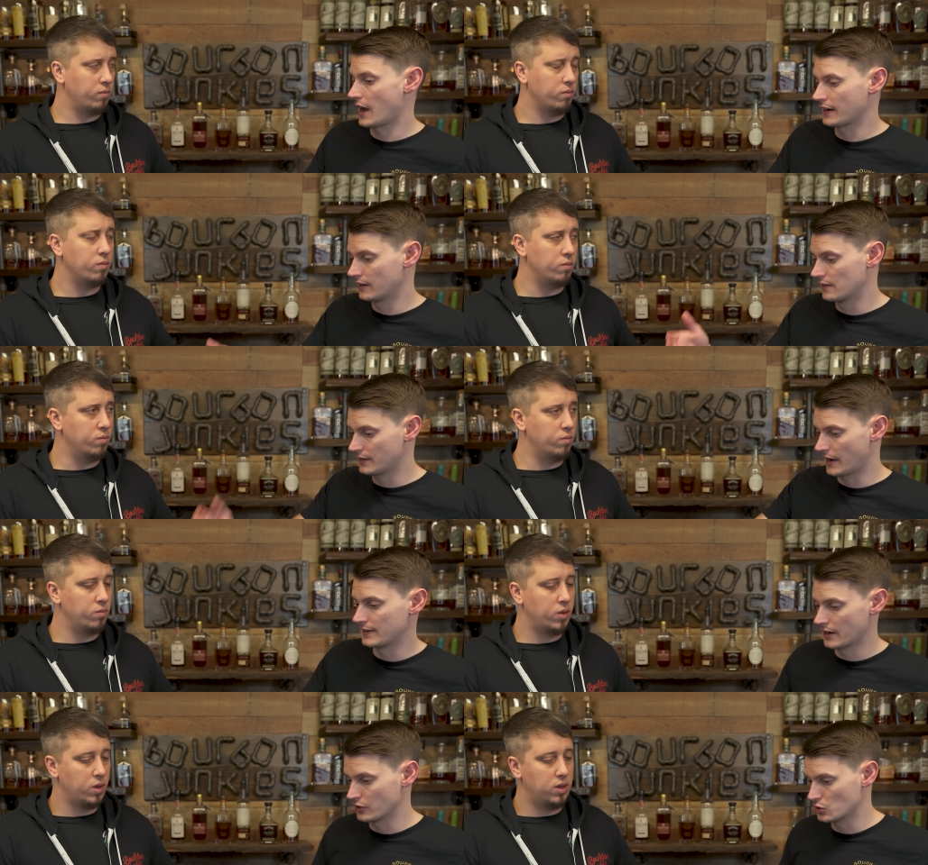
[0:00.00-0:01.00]
Speaker 1: got it here,
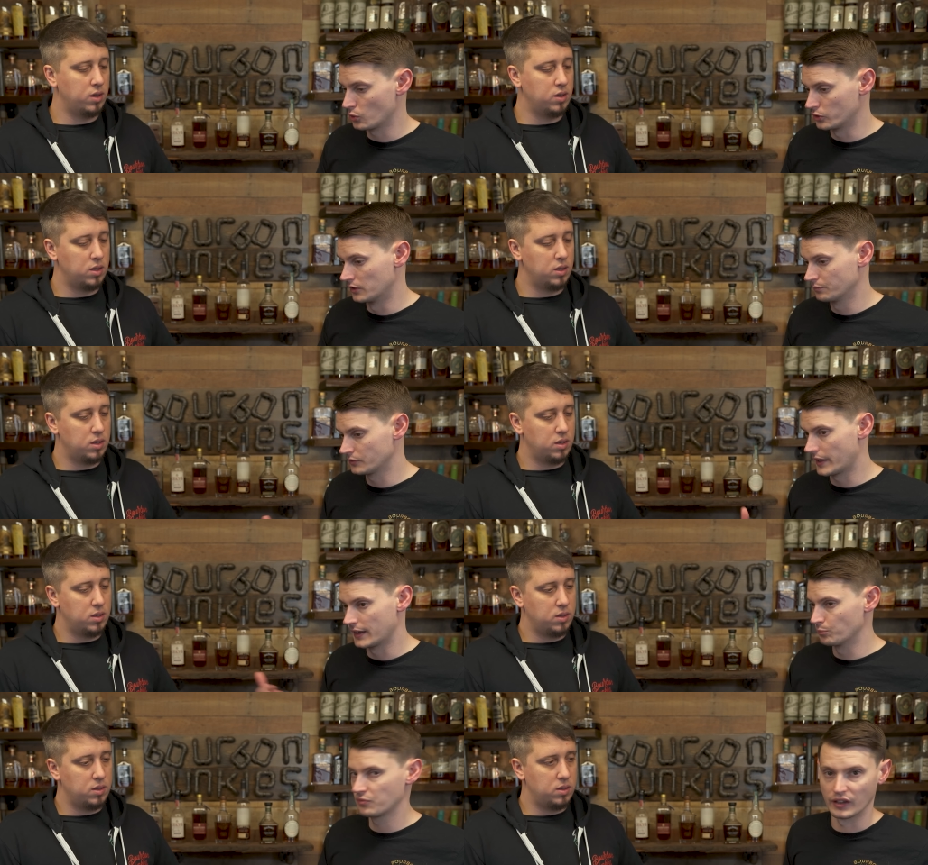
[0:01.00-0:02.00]
got it out of the shoulder,
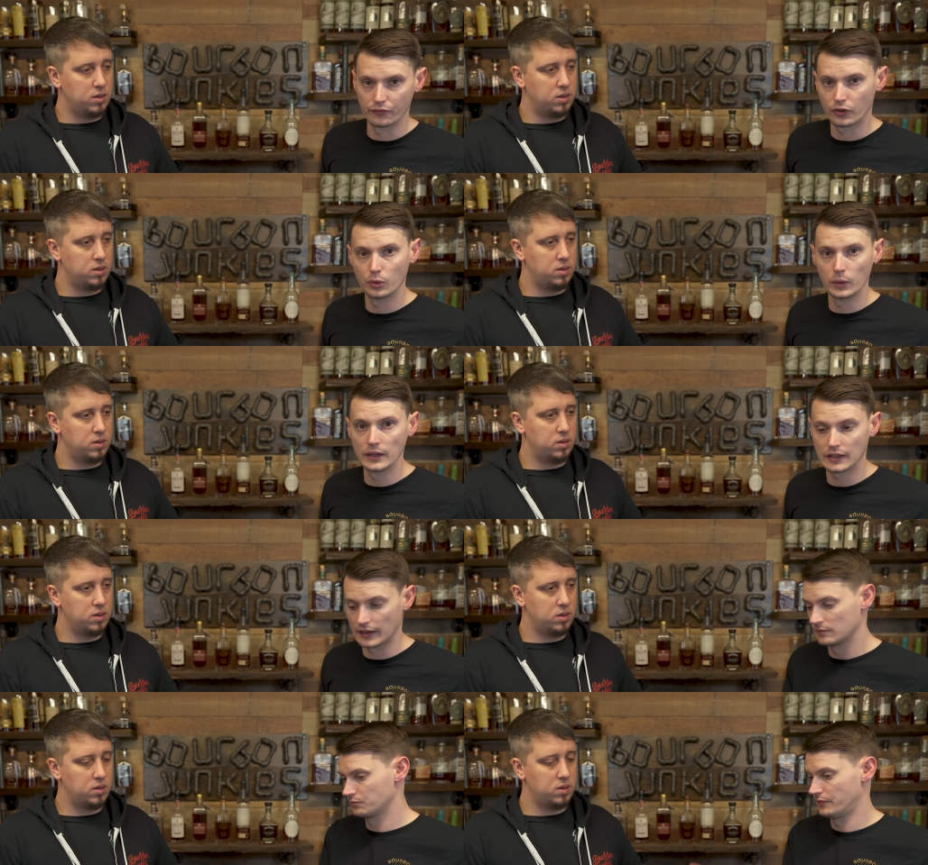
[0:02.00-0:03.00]
let it sit for a week,
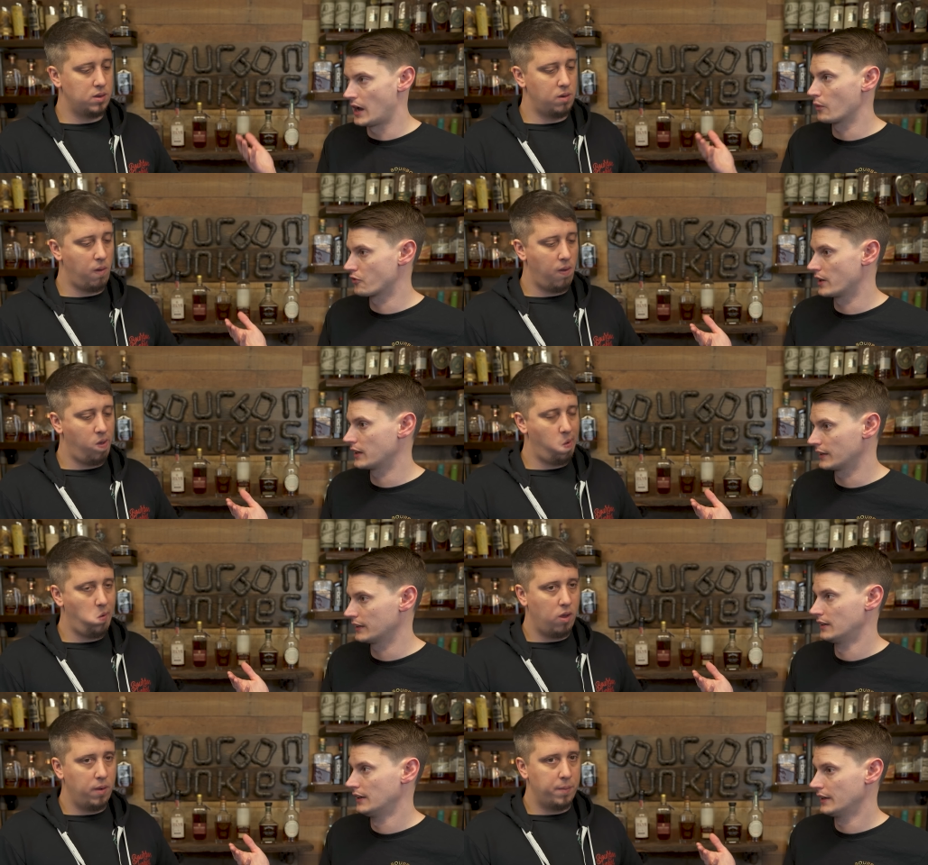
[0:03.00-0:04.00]
and now we're drinking
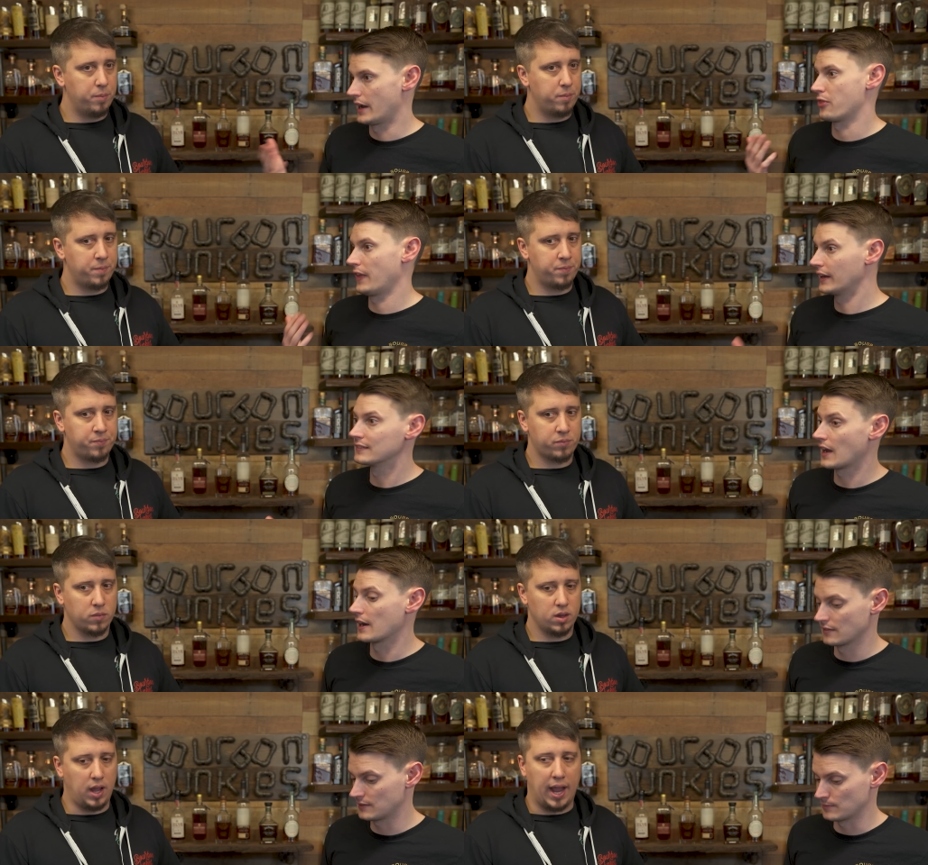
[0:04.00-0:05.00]
it. And I think it's
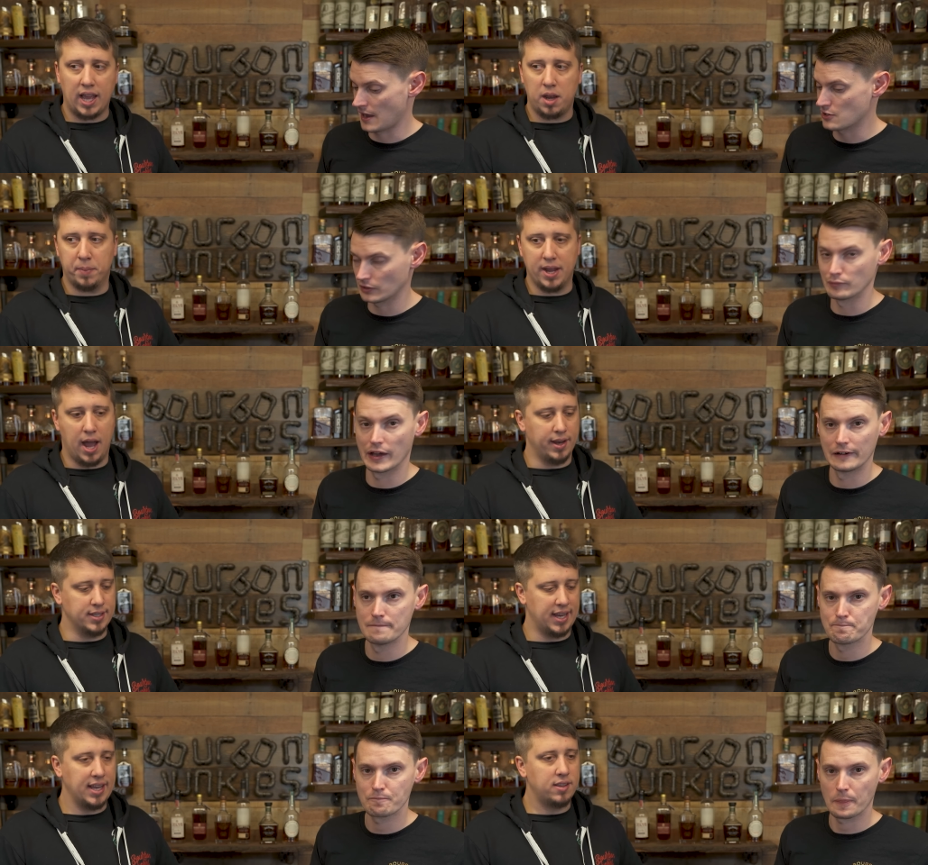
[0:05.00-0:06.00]
gotten. I gotta be
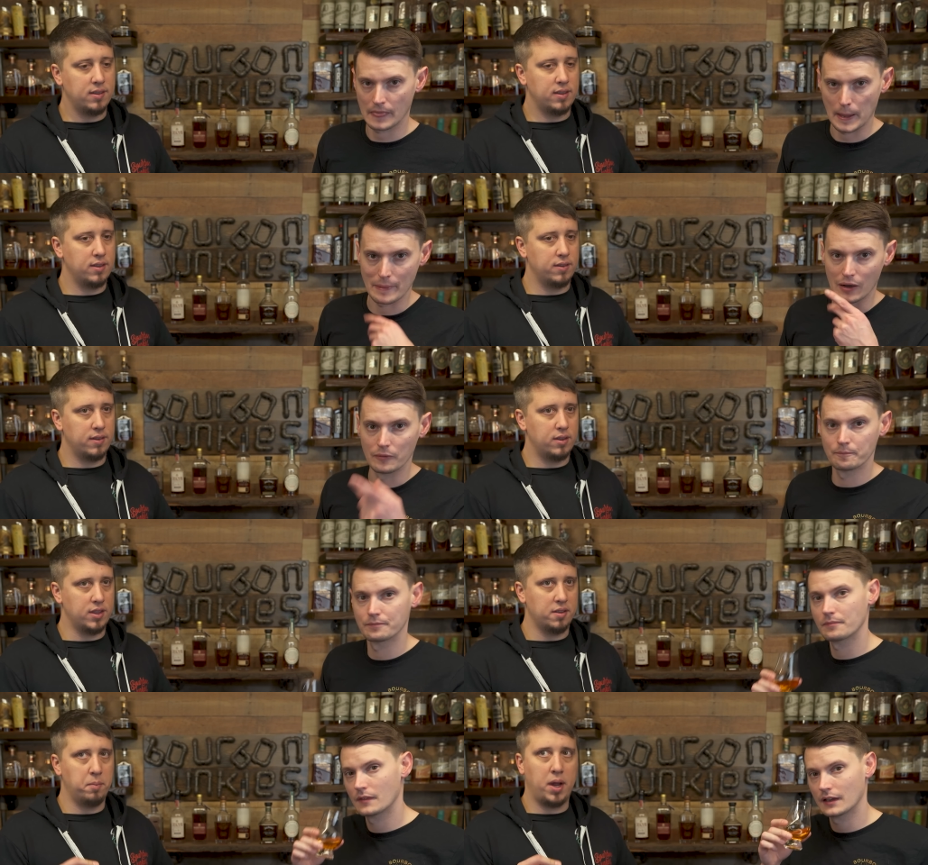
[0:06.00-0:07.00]
honest.
Speaker 2: It's about.
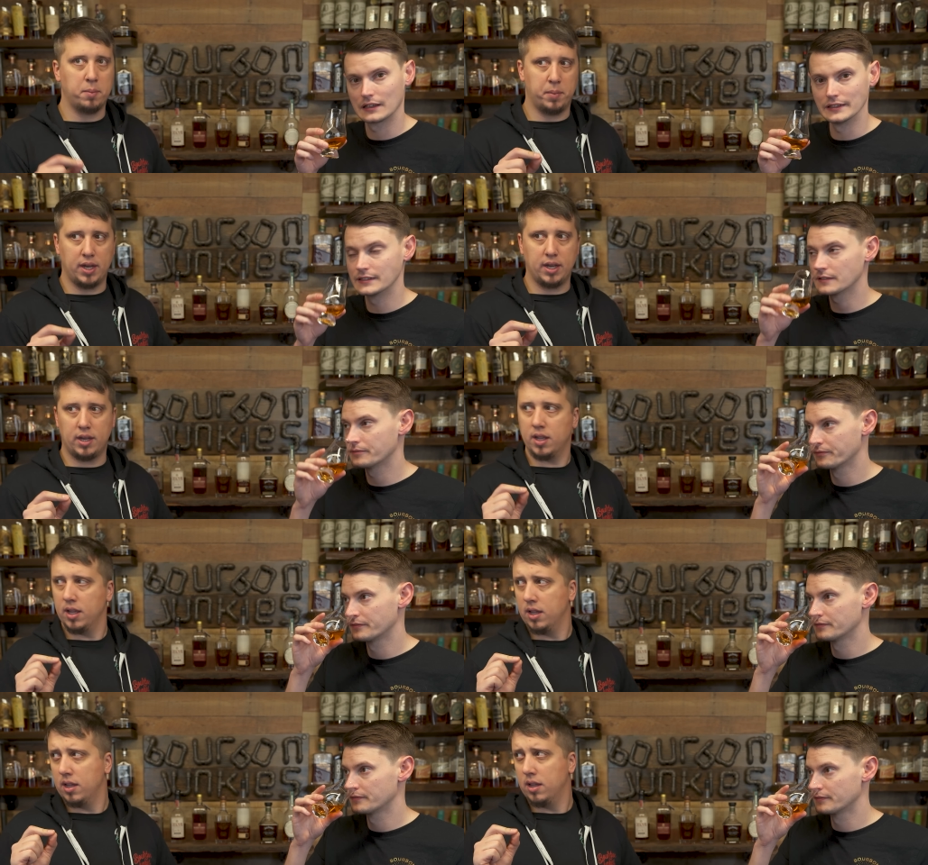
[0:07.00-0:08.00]
This might be,
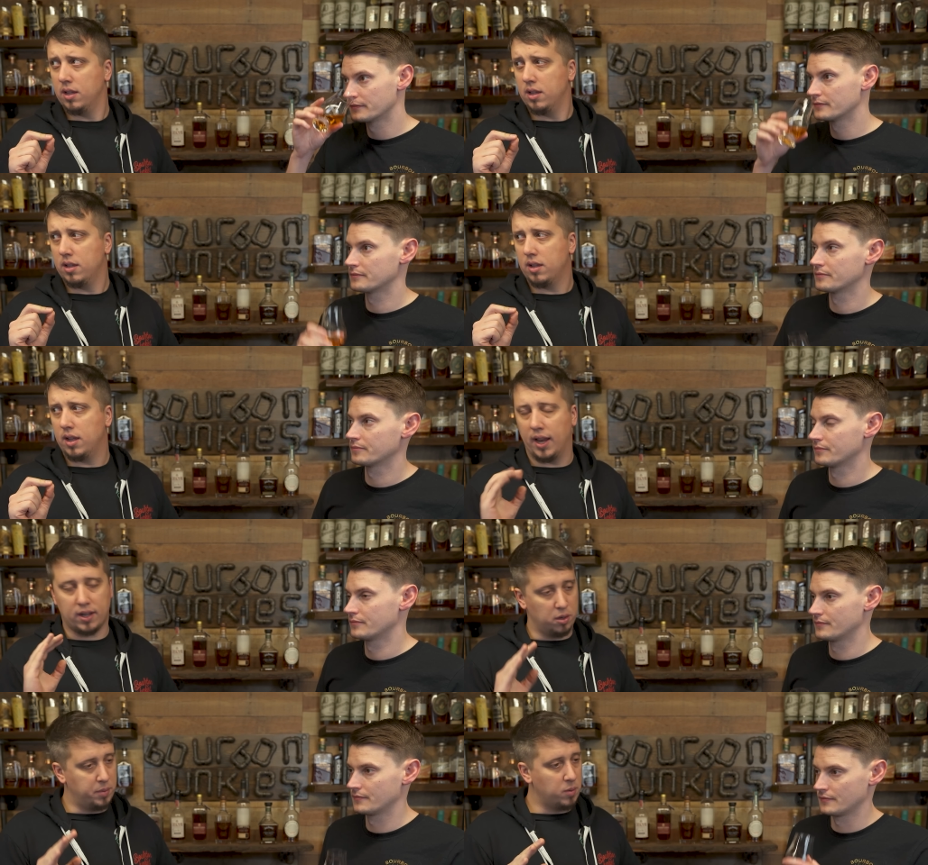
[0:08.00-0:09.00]
and
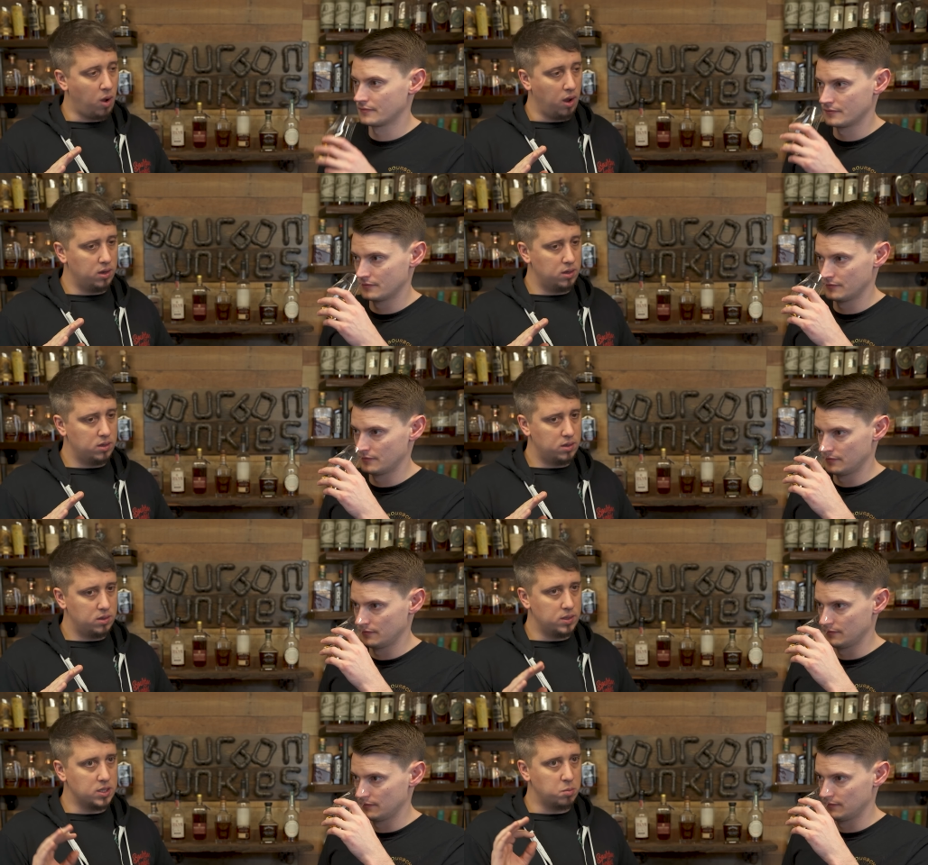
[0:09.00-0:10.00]
I could be wrong.
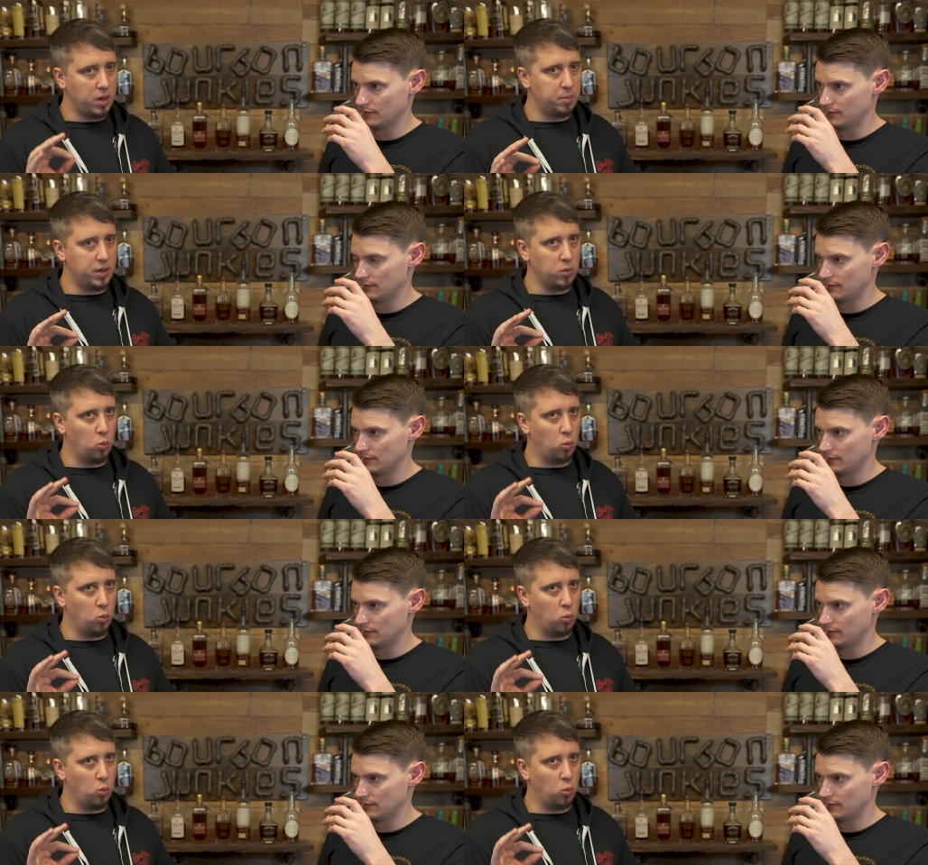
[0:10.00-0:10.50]
This might be